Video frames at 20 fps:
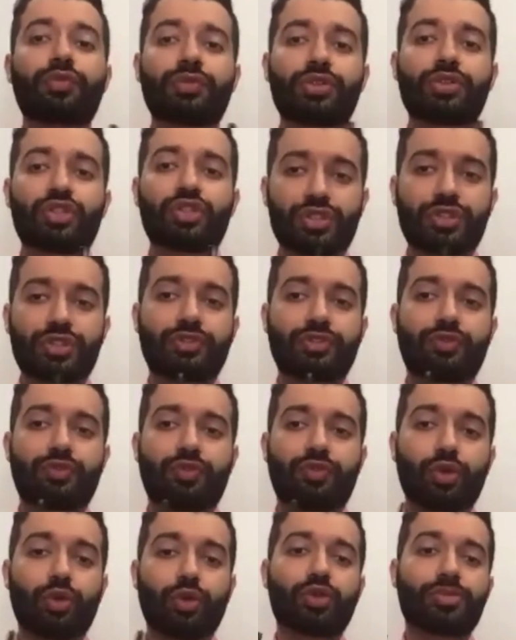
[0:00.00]
just
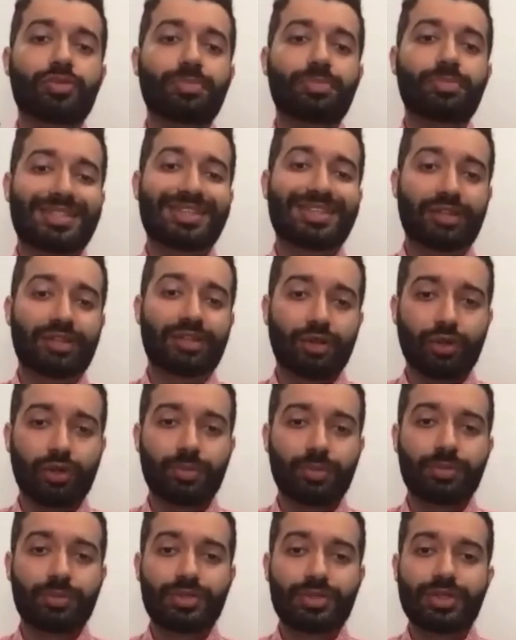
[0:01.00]
for those basic
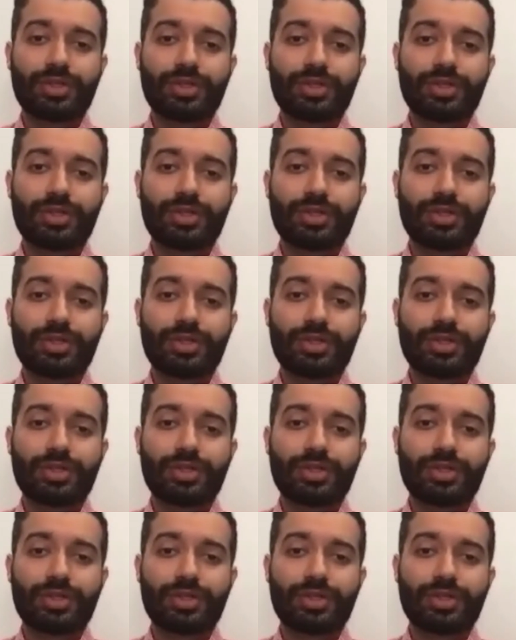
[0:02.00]
terms,